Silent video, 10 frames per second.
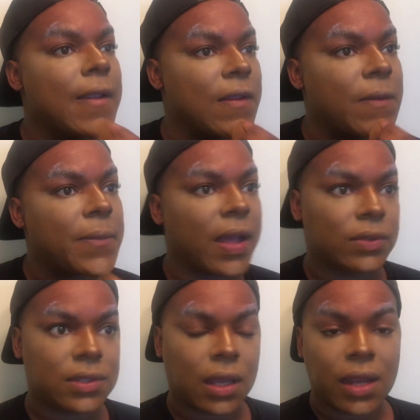And just
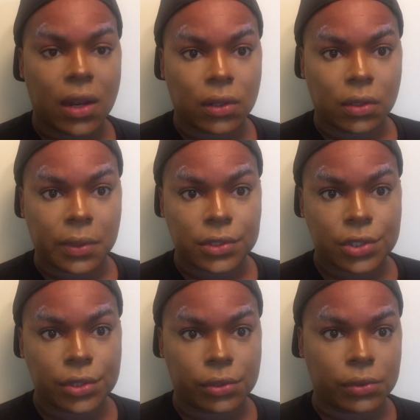pounce that down a little bit
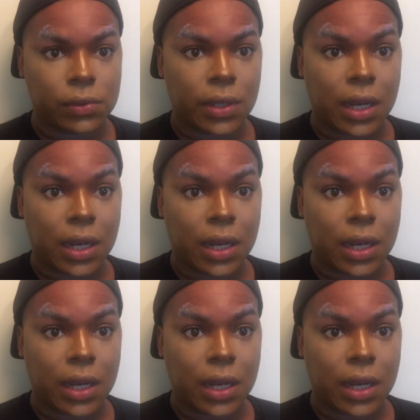too.